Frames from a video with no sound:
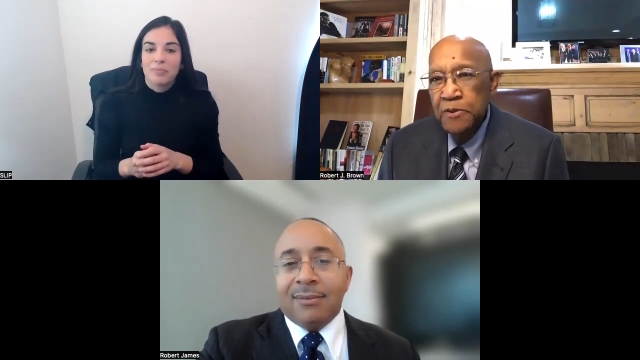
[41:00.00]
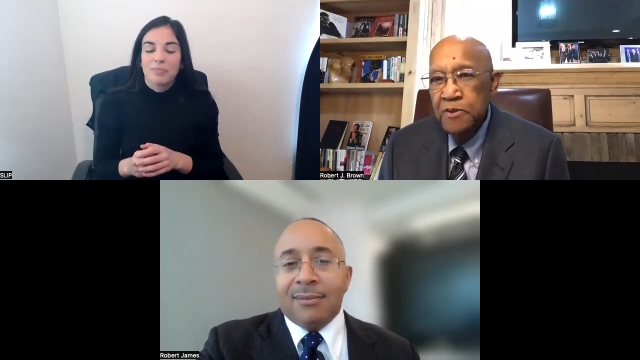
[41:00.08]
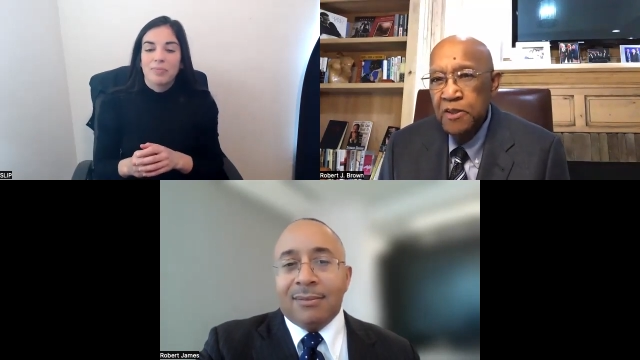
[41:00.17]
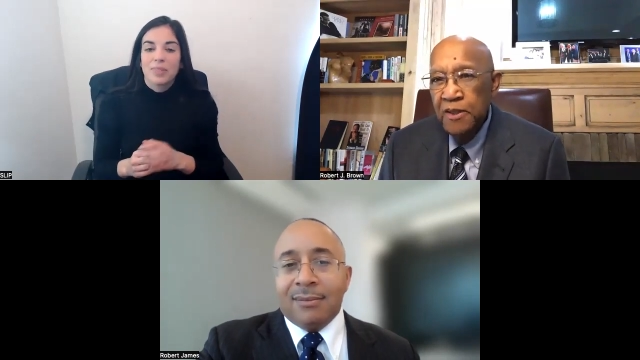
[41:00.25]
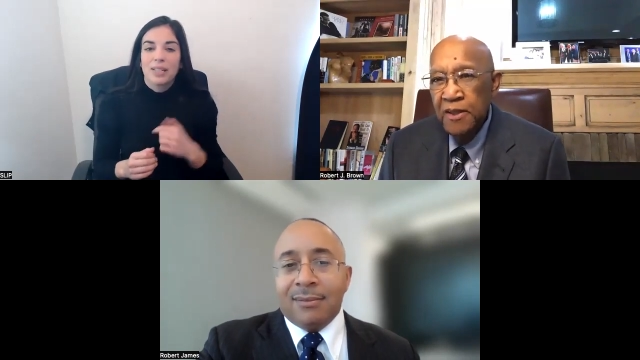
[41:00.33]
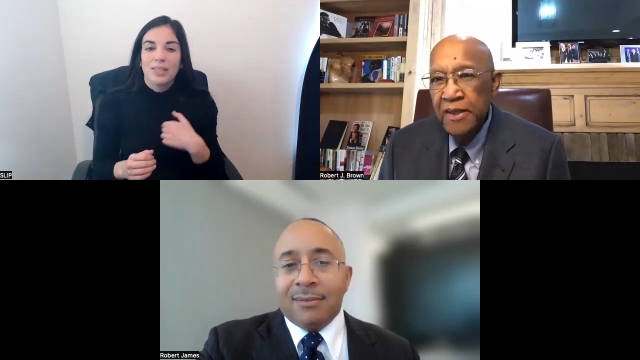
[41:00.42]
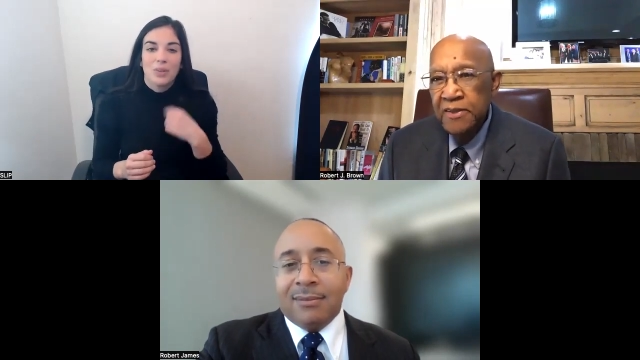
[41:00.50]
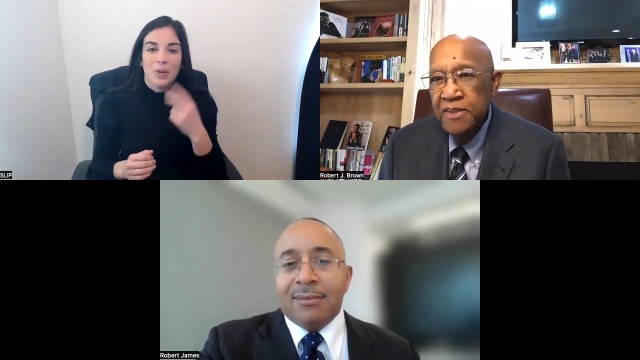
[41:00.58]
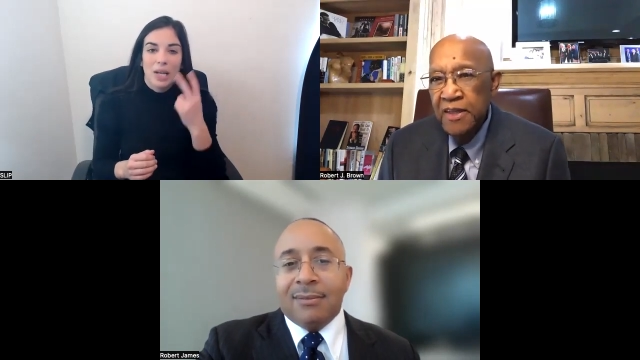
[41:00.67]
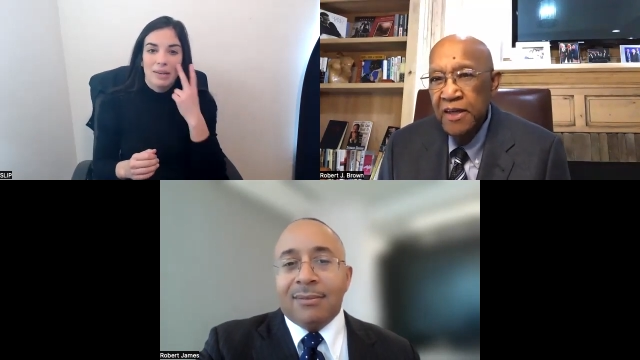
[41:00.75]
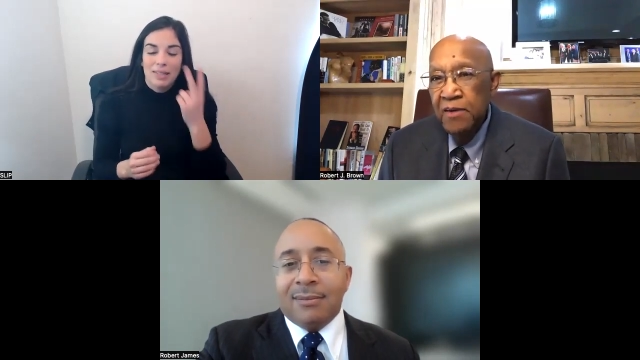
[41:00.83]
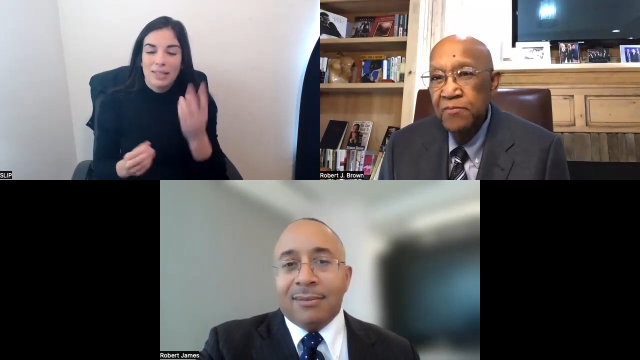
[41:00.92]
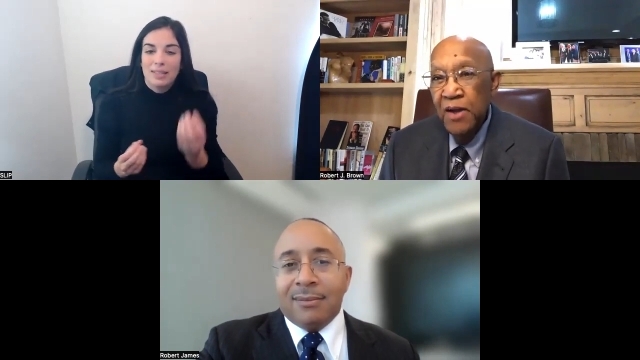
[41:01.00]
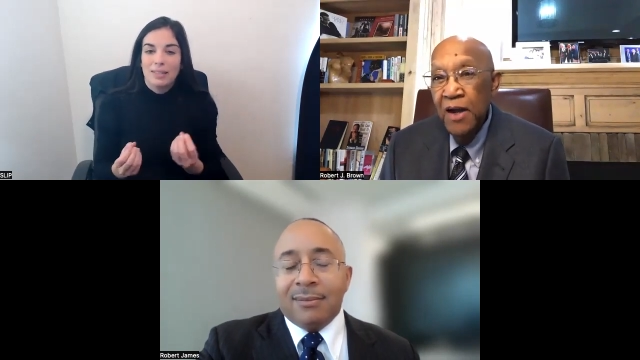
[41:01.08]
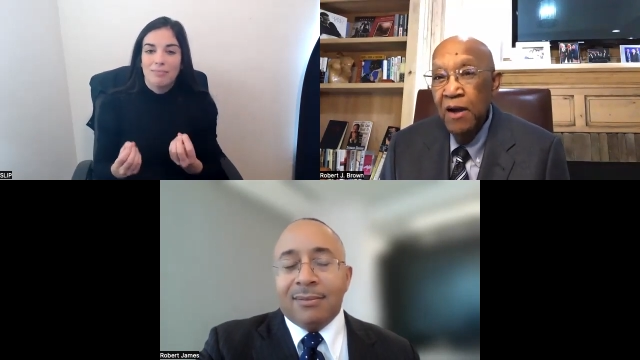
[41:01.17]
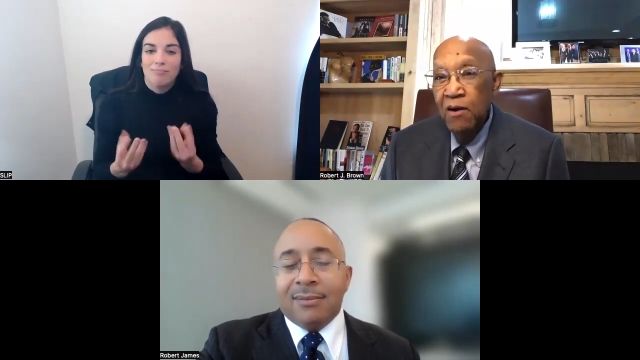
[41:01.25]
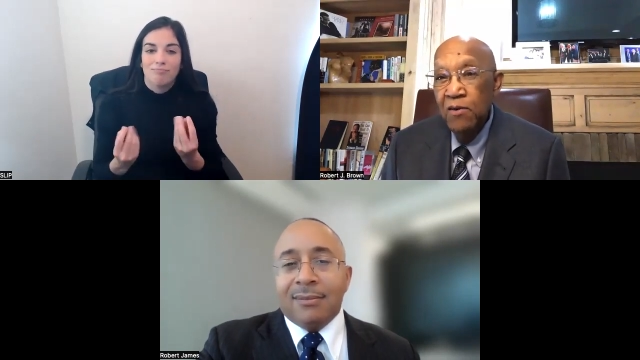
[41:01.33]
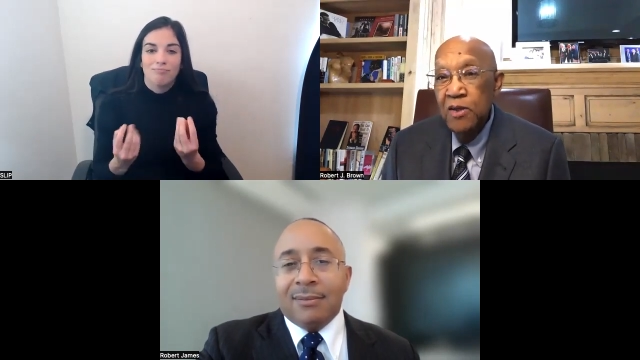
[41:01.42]
Speaker 1: until that time.
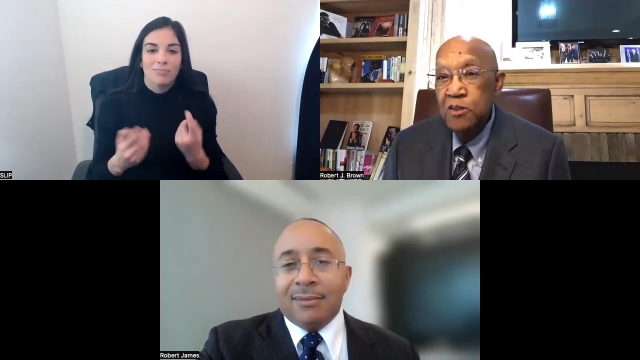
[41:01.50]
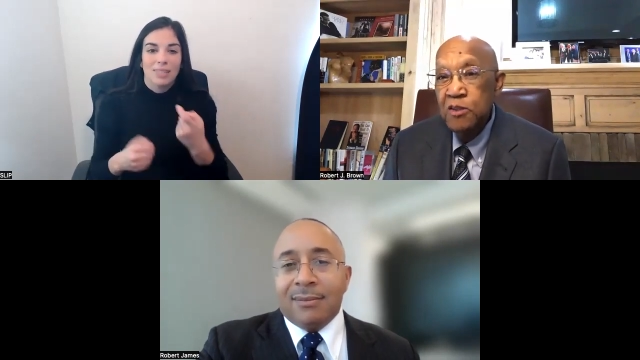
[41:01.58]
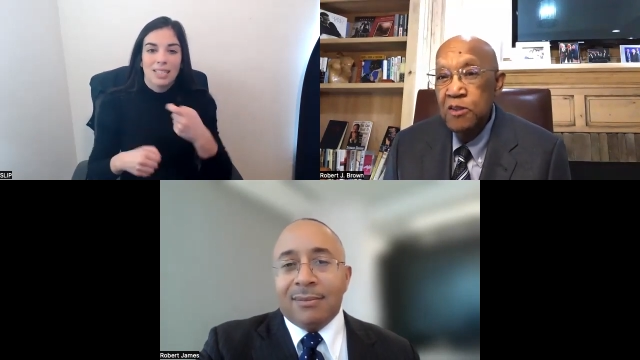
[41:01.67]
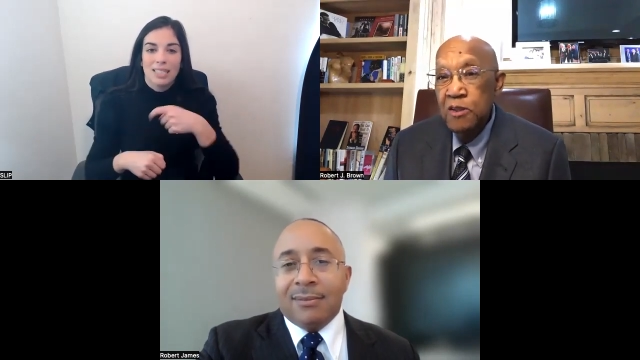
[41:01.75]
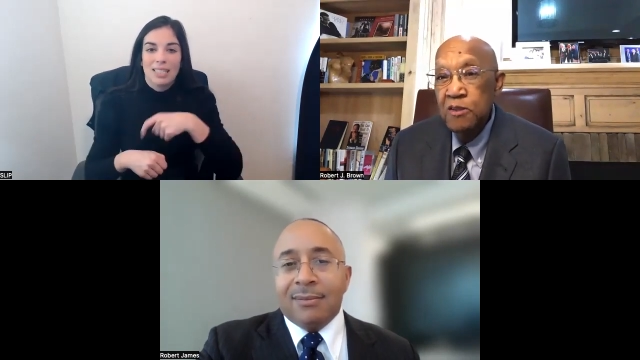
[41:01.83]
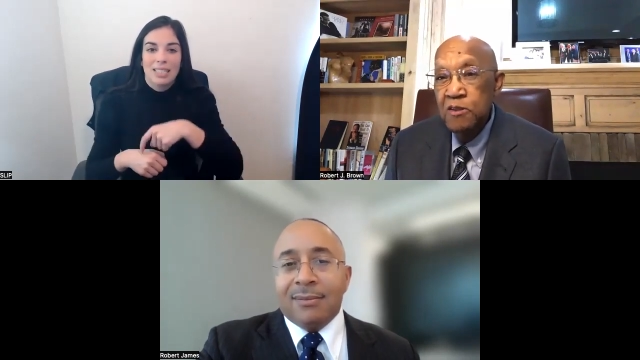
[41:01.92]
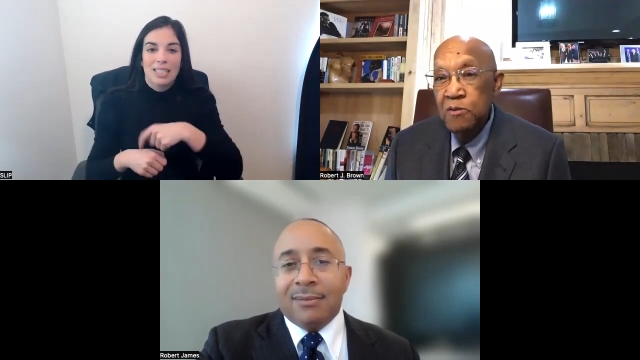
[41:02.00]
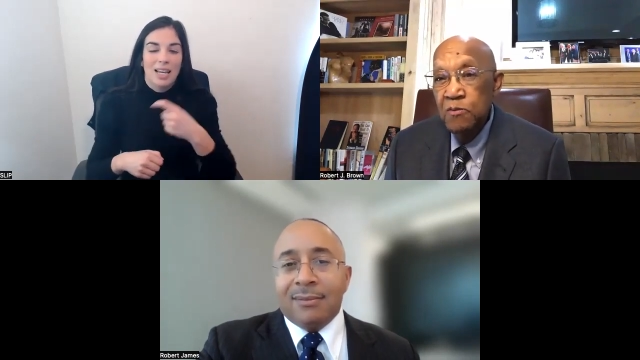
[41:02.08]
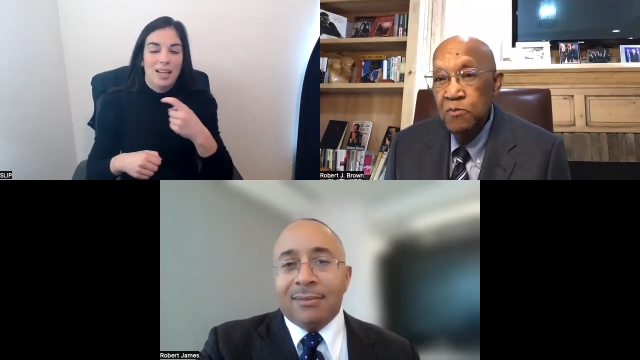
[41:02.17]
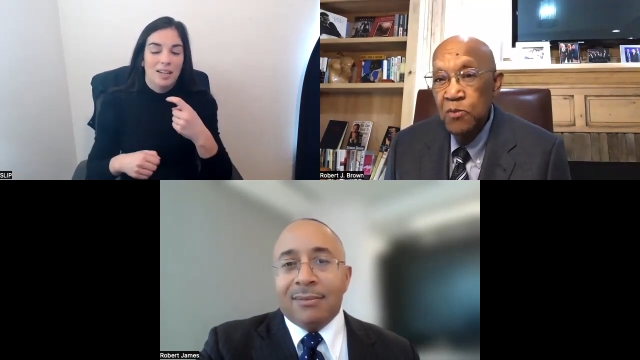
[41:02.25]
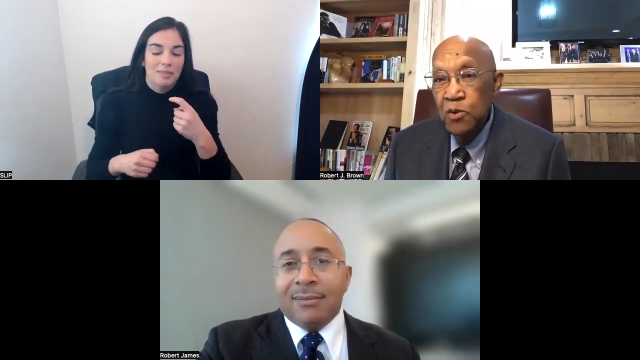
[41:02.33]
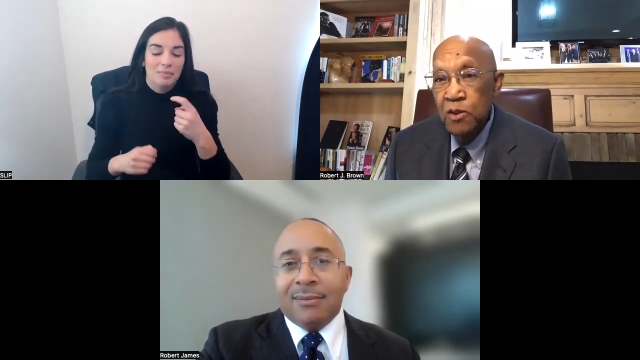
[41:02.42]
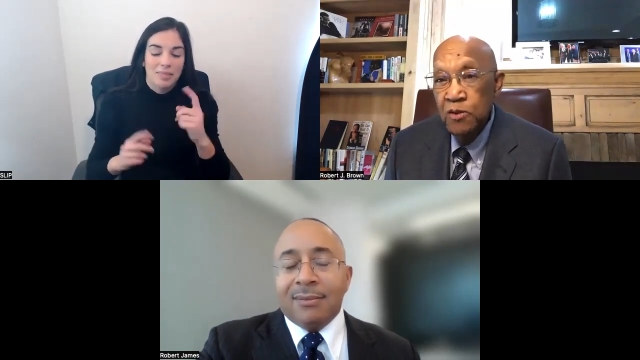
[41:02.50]
Now it's, it's more